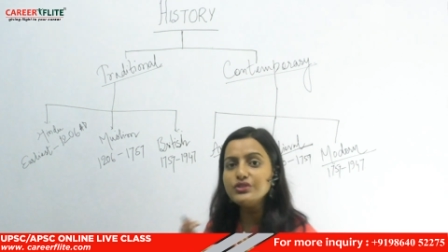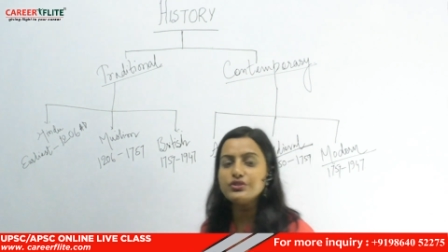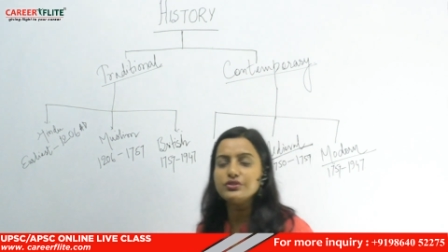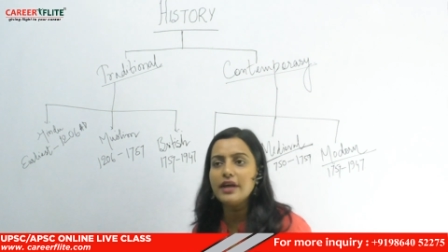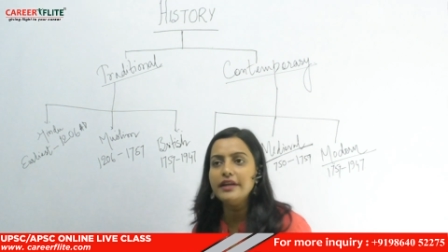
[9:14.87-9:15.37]

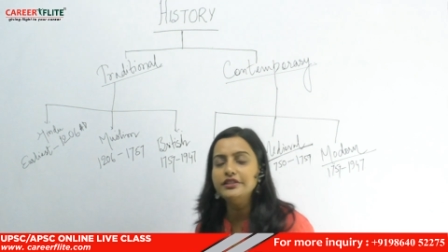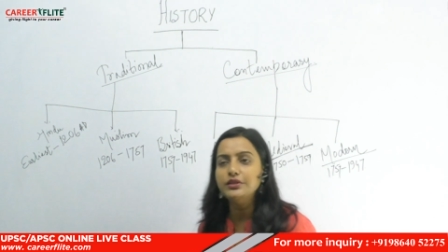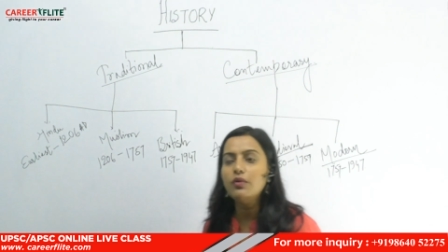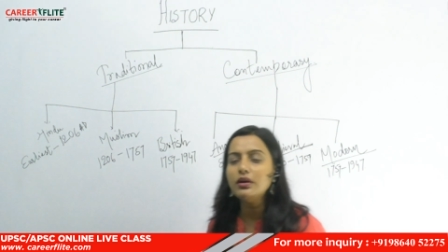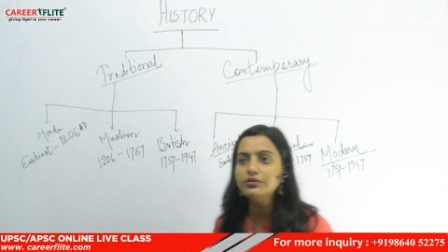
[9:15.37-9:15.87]
society,
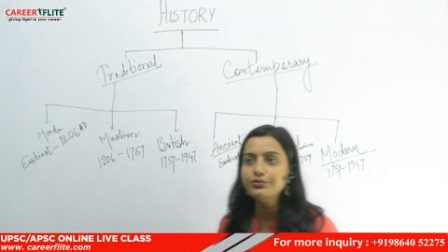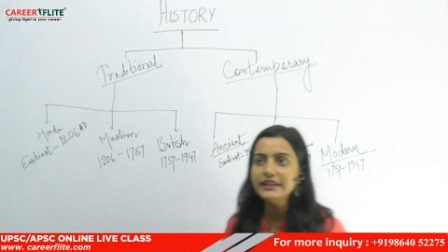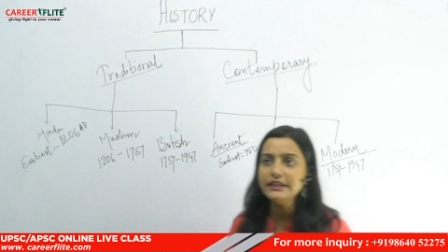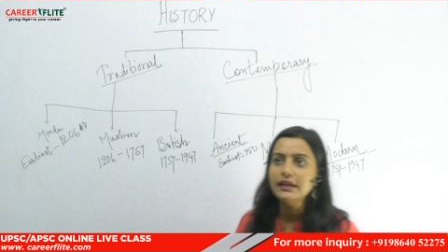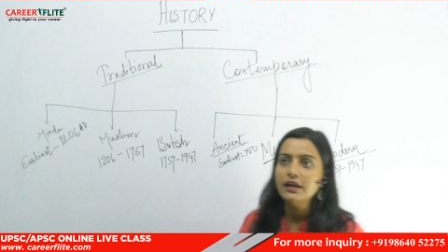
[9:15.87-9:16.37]
what
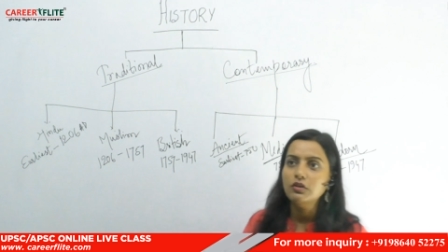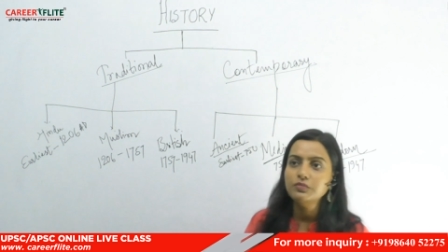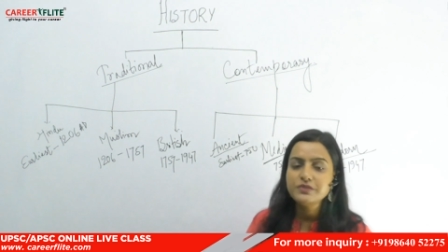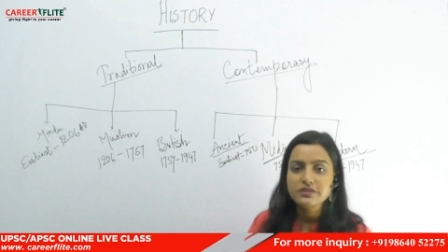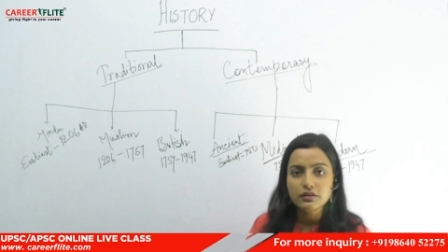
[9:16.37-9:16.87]
we
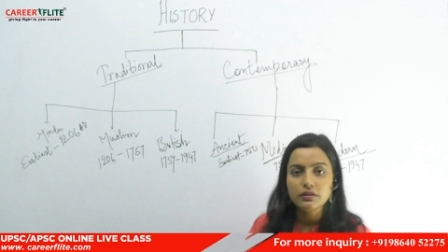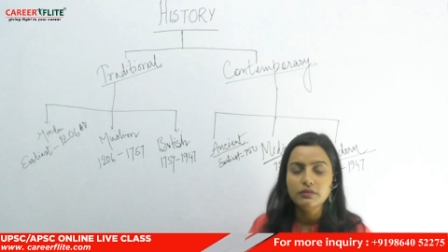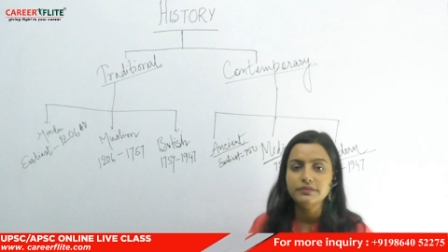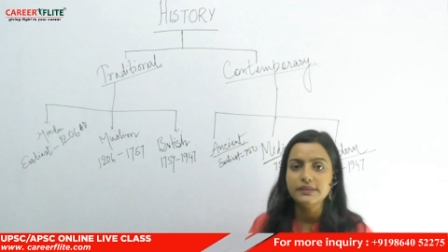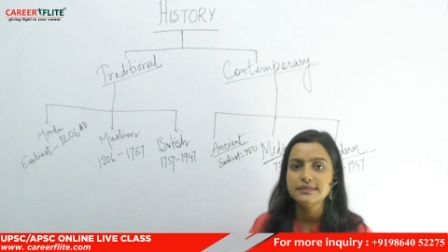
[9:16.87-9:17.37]
observe
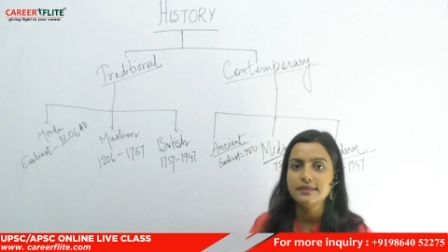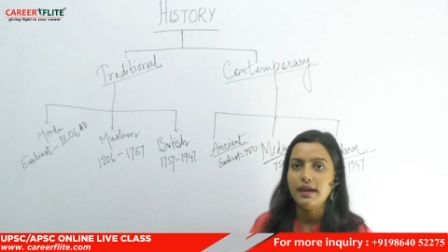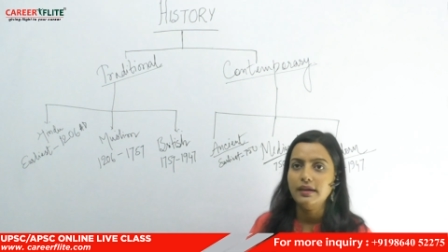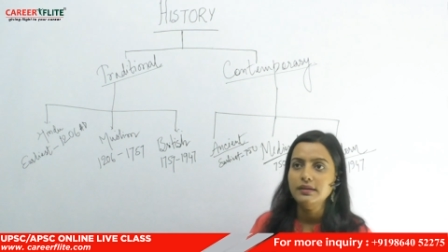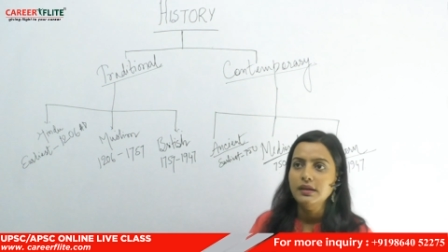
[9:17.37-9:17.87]
is
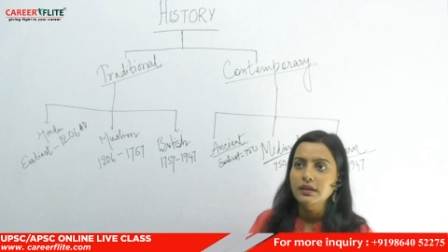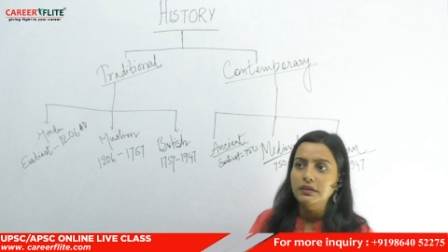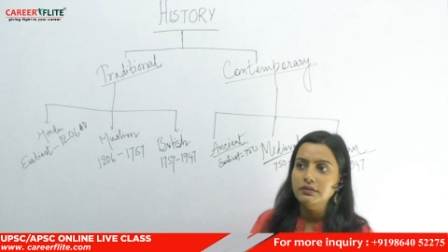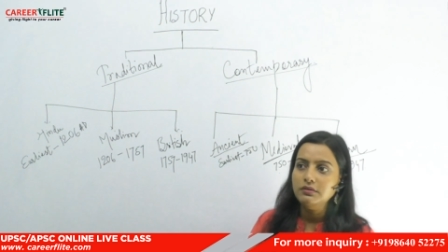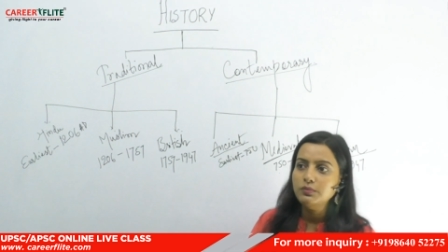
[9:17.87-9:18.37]
that
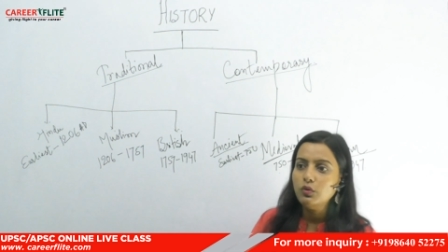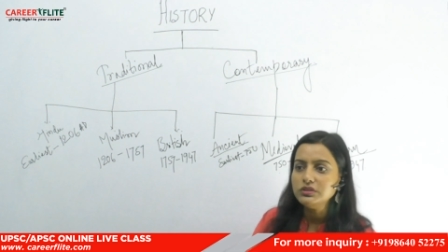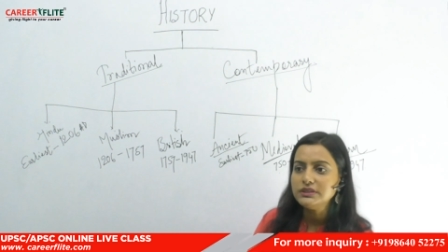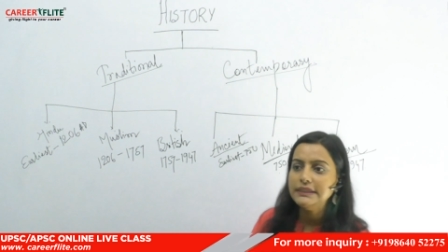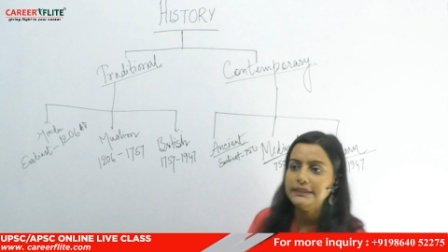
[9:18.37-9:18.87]

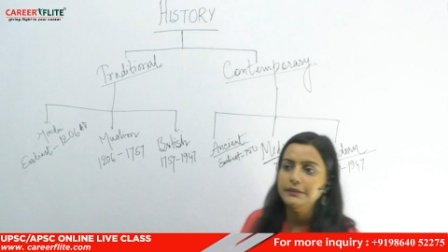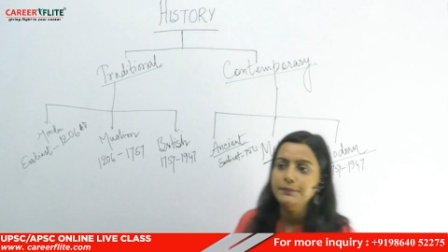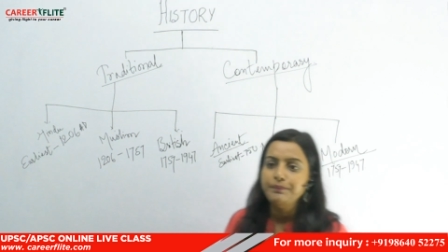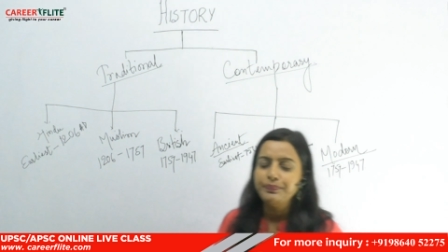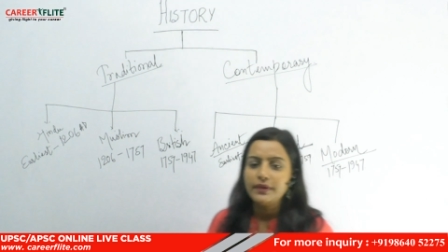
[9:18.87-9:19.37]
mostly
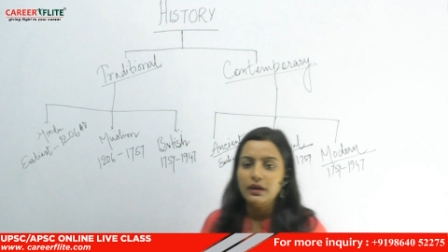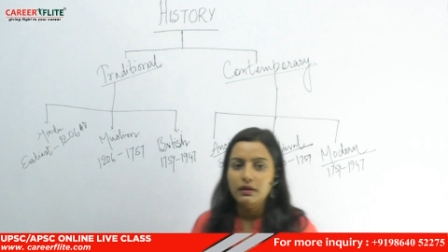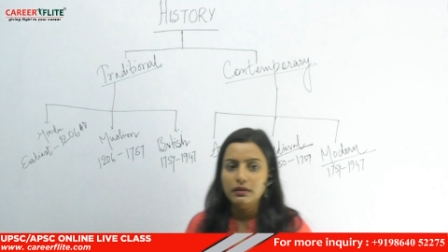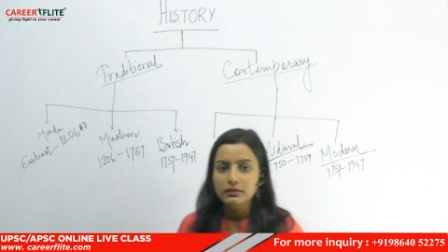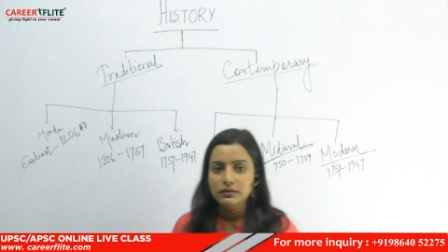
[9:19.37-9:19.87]
uh,